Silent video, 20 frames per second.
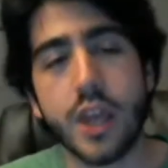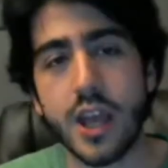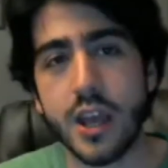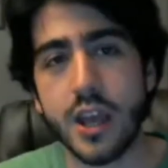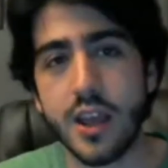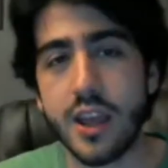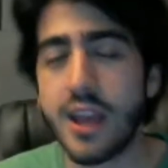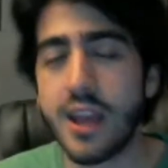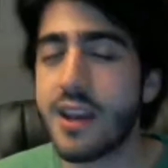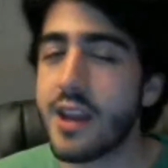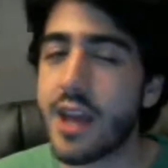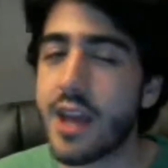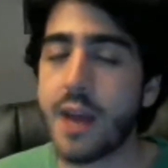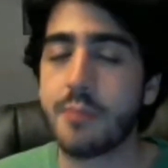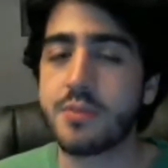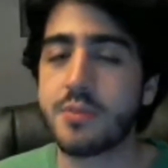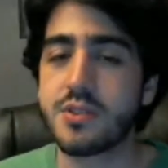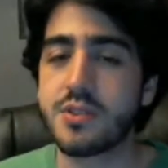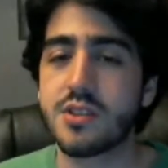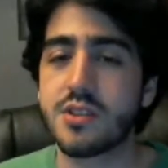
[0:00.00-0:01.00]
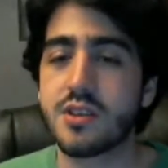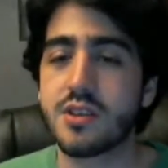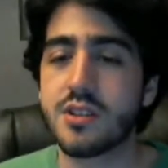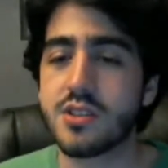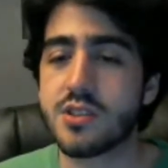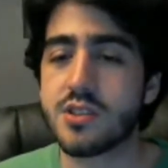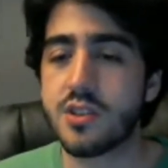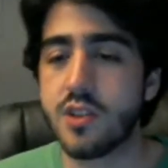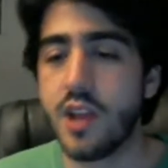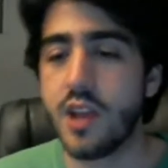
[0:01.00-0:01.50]
kidnaps
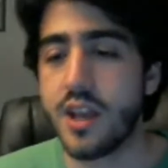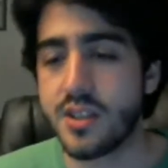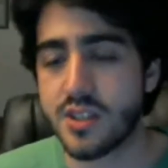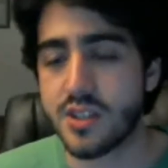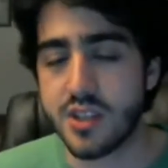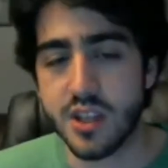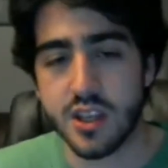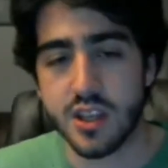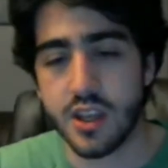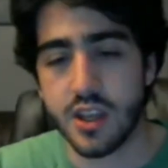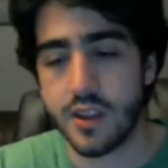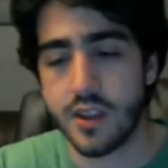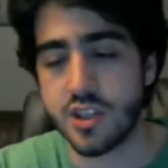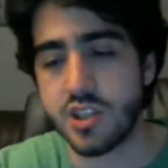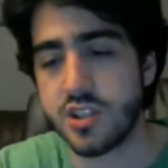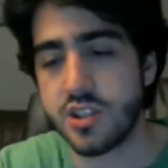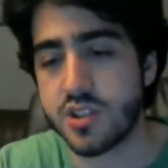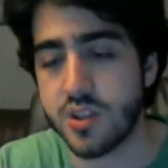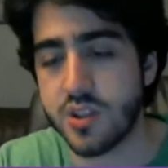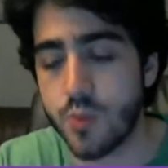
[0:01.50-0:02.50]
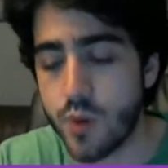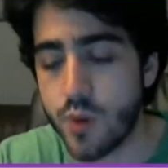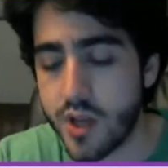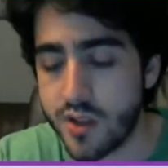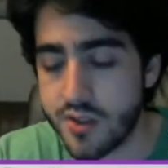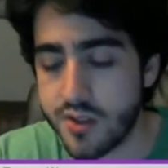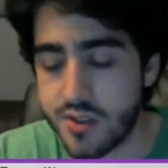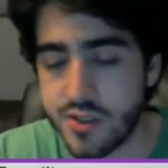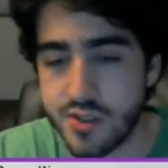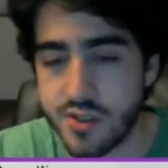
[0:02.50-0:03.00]
Celeste thinking that she's someone
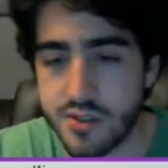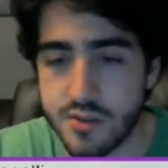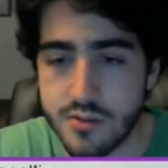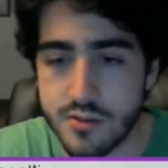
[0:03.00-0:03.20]
else?